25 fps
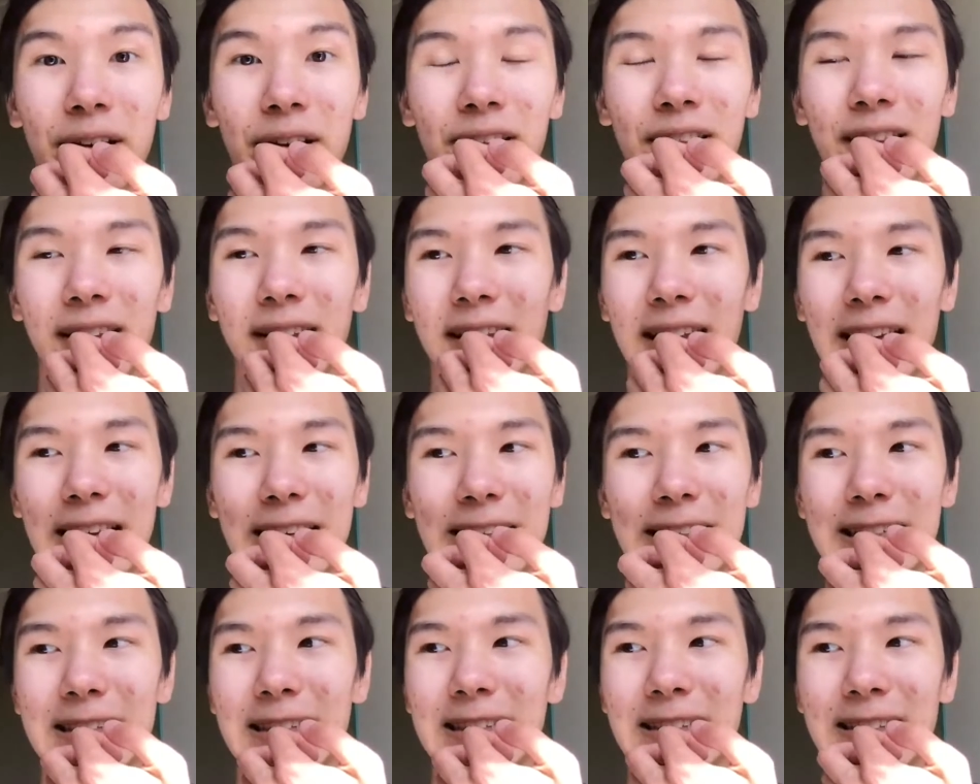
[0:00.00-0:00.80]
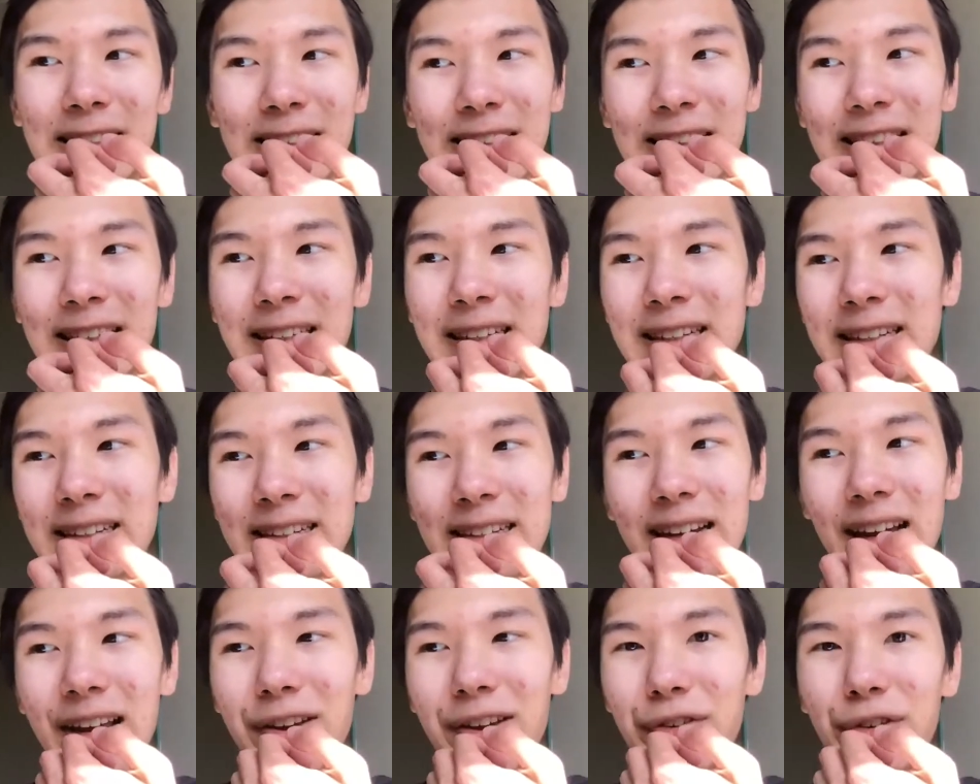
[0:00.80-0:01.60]
than like
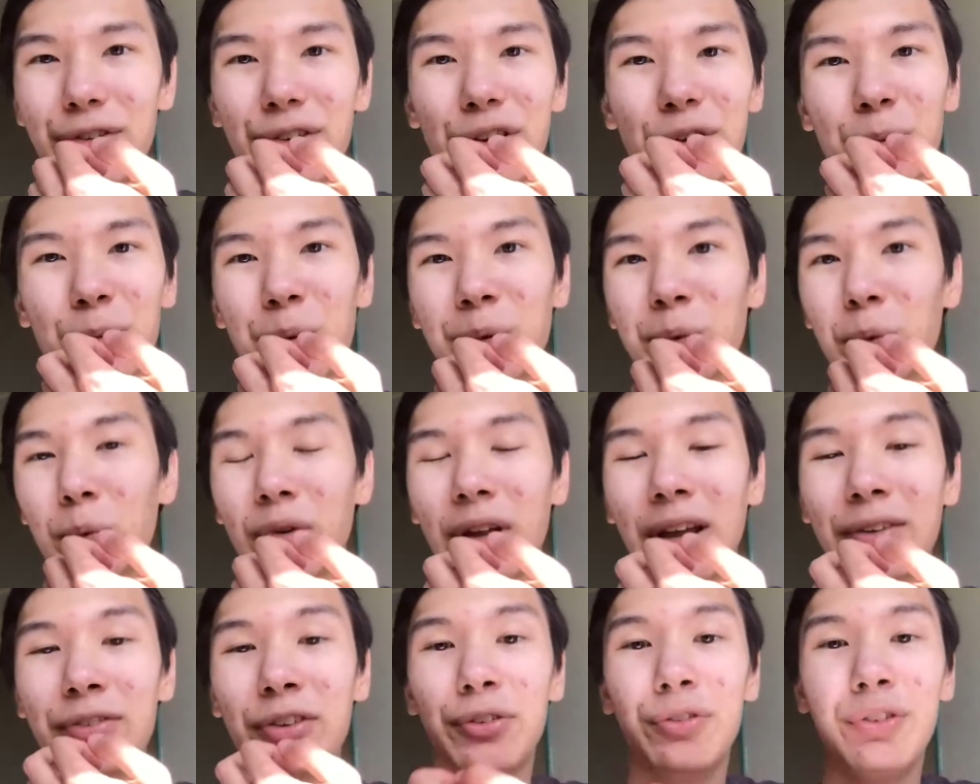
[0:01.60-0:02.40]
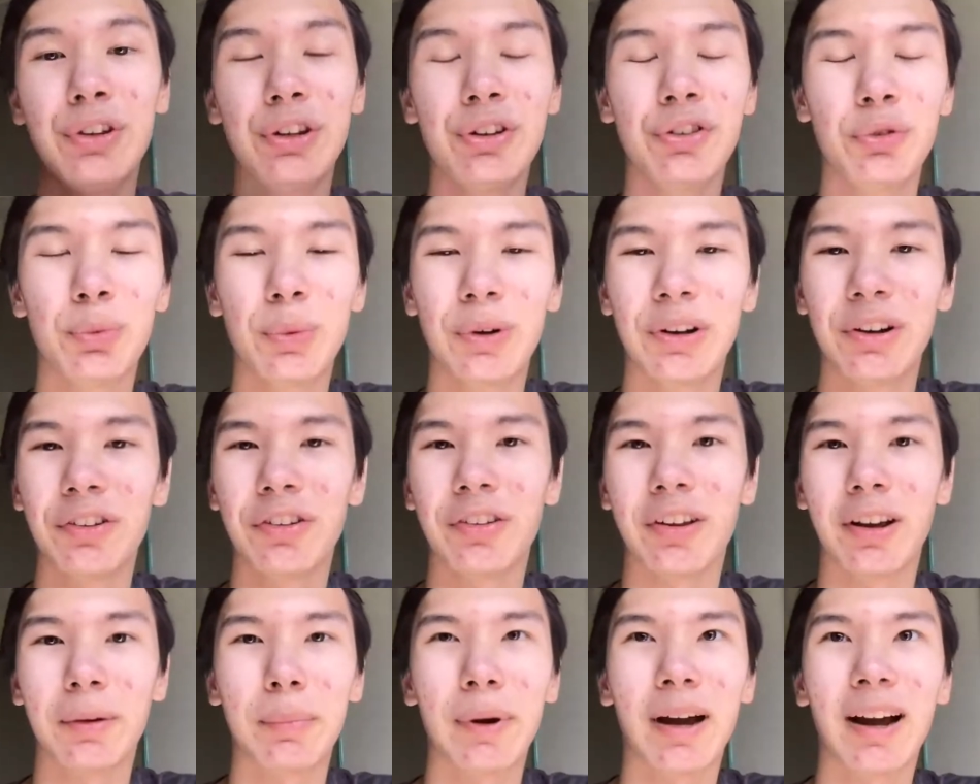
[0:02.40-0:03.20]
if you've used Windows
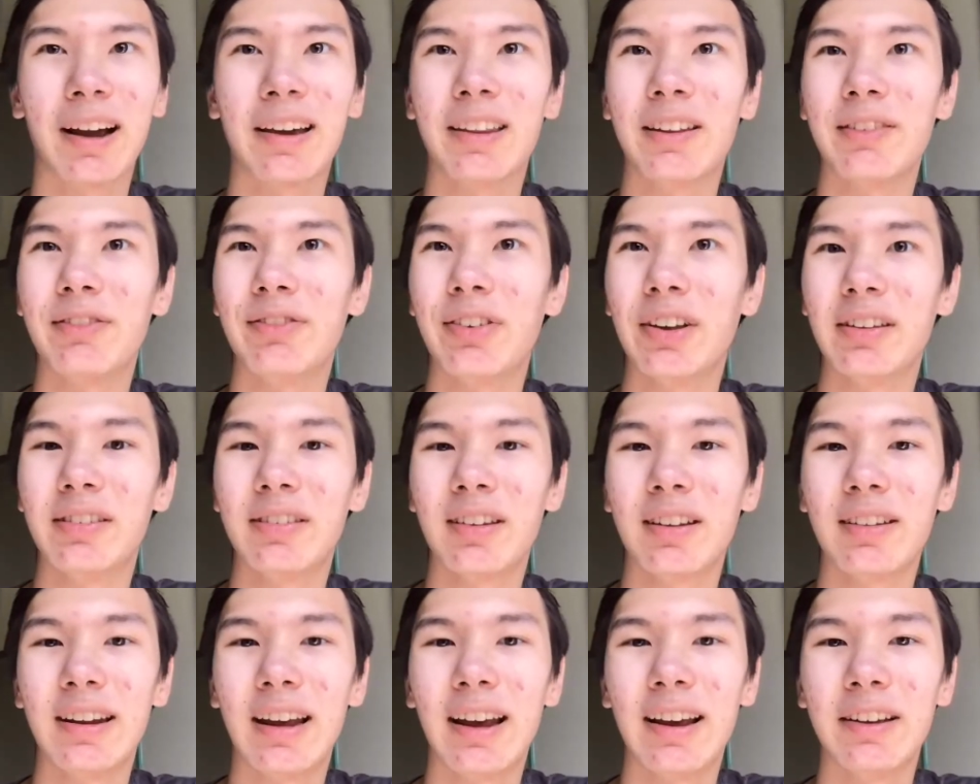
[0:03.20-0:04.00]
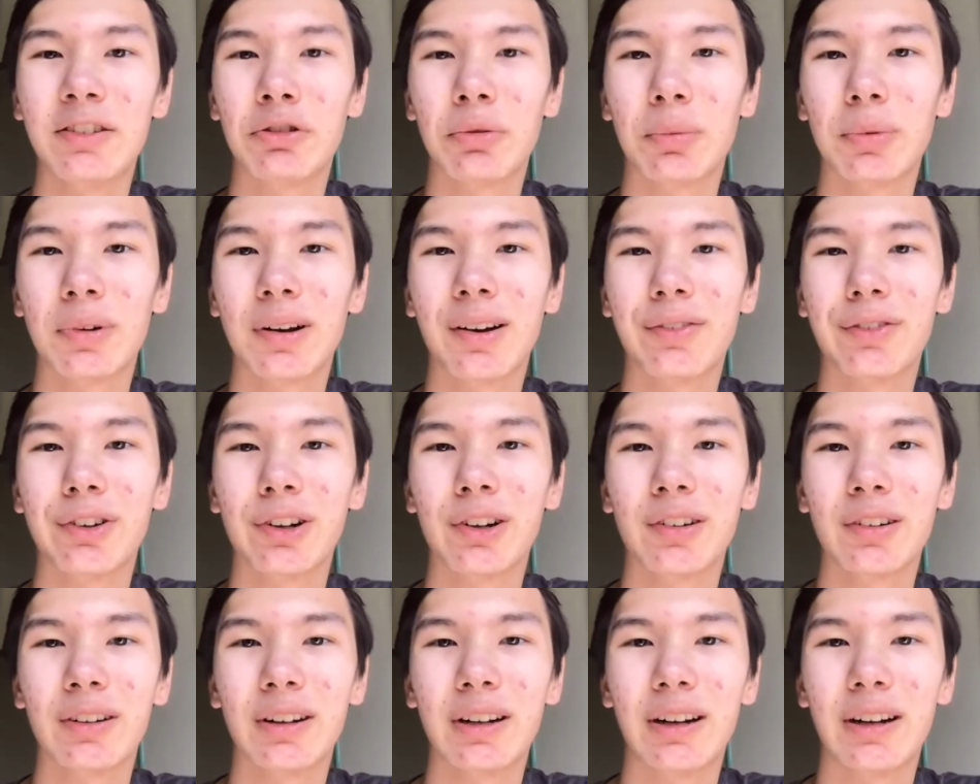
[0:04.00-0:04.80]
like back in the Vista days or
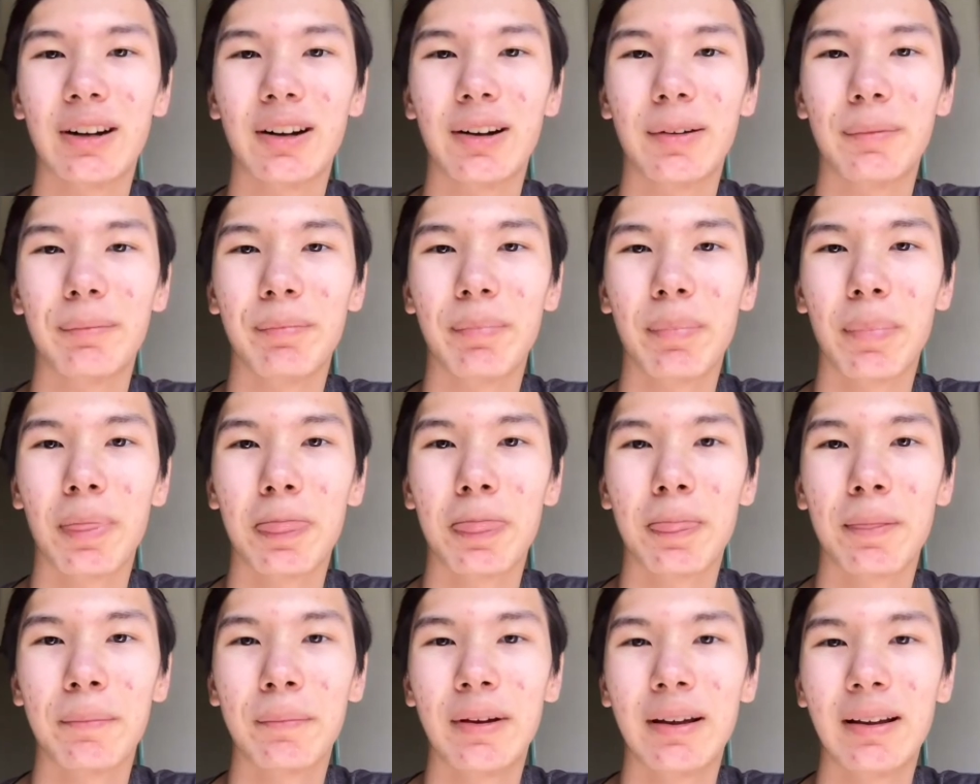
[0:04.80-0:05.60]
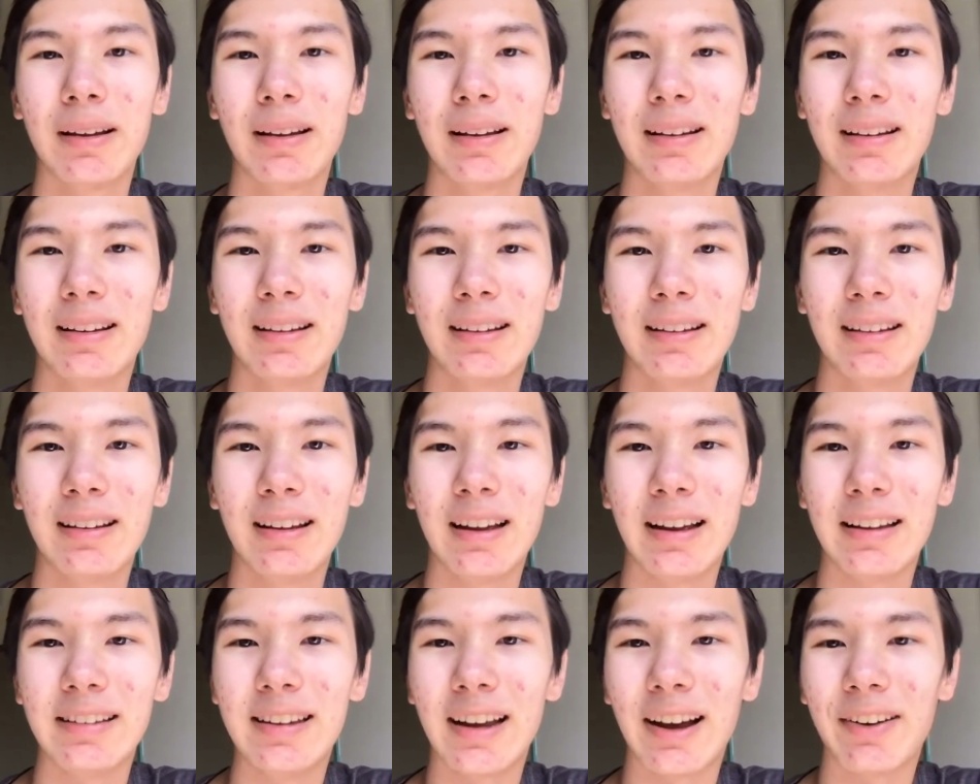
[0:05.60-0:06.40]
whatever.
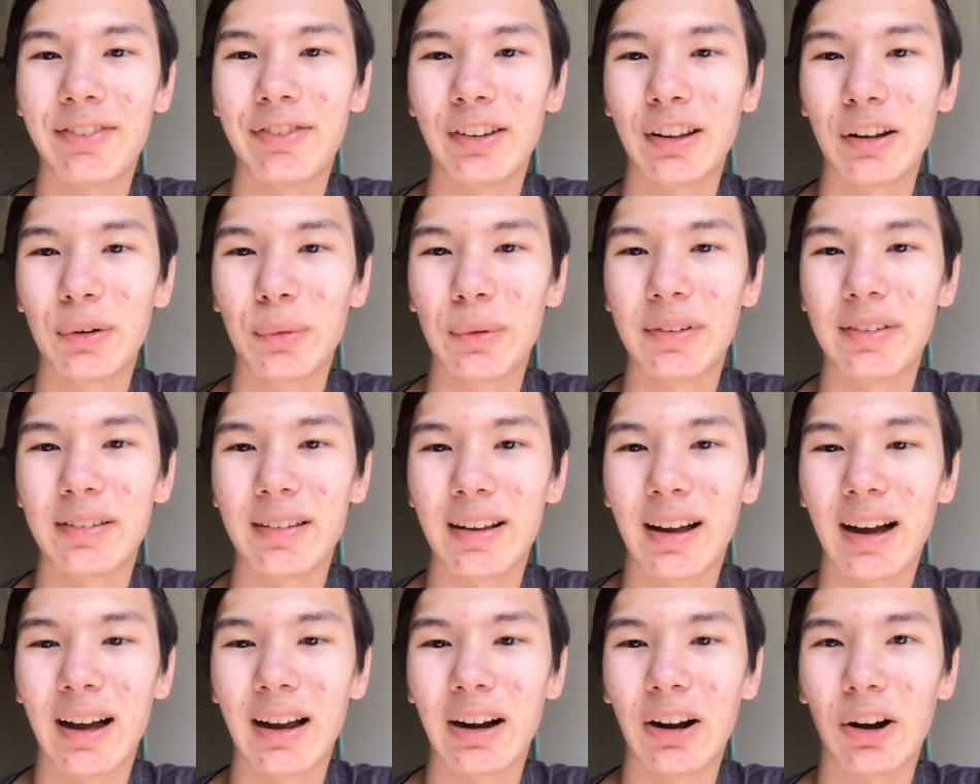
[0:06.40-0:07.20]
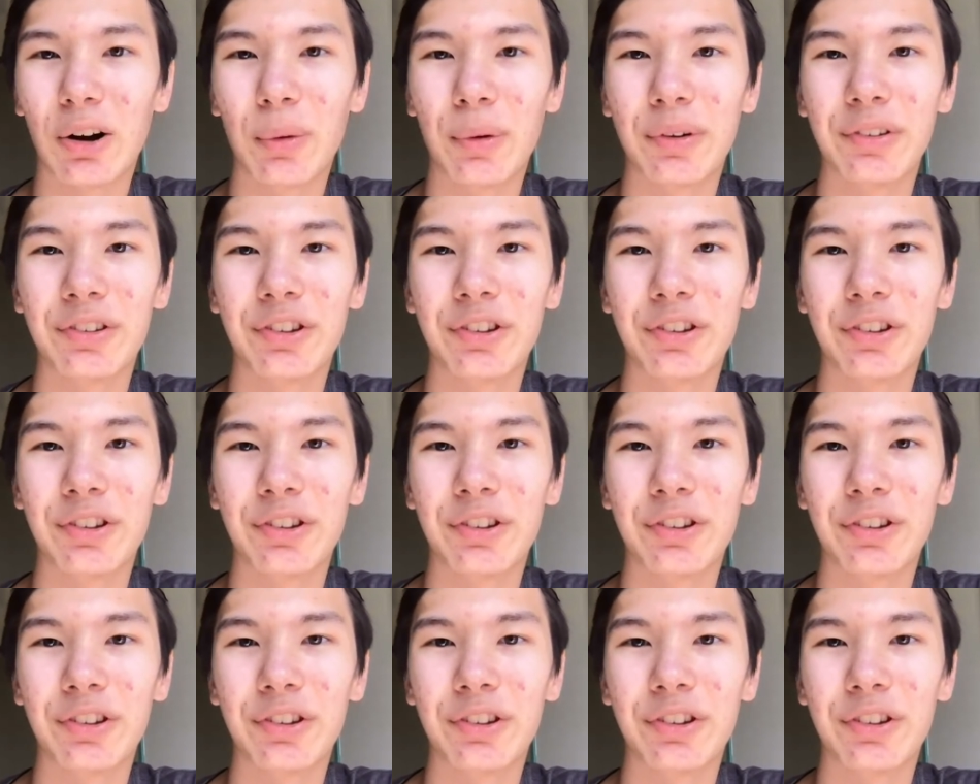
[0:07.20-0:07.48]
It definitely was not always a